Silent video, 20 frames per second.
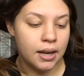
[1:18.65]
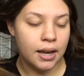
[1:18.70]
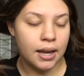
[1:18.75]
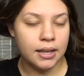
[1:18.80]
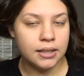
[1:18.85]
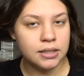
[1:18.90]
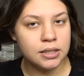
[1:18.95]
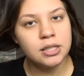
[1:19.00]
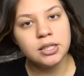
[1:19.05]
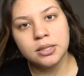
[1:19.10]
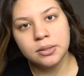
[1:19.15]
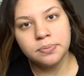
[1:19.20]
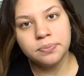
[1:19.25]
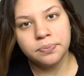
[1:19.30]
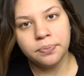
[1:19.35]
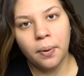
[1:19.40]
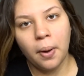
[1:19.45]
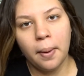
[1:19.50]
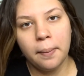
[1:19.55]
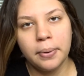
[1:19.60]
it's
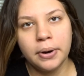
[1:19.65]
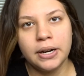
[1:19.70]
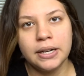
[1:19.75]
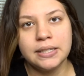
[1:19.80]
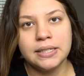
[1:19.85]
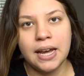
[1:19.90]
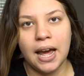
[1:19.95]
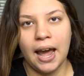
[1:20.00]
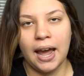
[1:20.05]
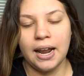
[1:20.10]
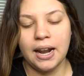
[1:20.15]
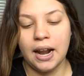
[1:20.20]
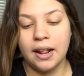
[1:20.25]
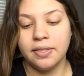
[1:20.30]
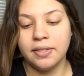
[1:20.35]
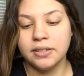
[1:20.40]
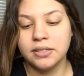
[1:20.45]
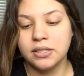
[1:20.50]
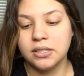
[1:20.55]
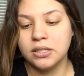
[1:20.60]
pretty tight.
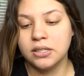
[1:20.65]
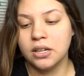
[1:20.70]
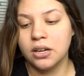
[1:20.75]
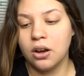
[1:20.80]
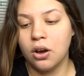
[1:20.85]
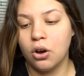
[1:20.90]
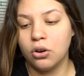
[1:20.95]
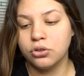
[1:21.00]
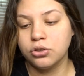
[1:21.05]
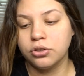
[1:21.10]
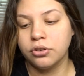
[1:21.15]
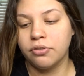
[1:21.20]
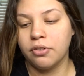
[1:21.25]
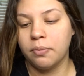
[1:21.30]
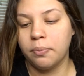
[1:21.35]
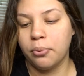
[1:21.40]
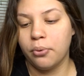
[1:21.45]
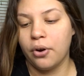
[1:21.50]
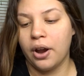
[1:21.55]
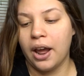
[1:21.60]
And this is the Ultra
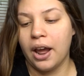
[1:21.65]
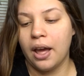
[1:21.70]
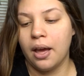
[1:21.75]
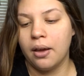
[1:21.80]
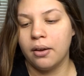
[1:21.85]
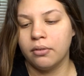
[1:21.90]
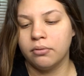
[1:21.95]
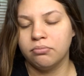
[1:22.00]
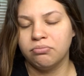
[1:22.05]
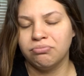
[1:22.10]
Repair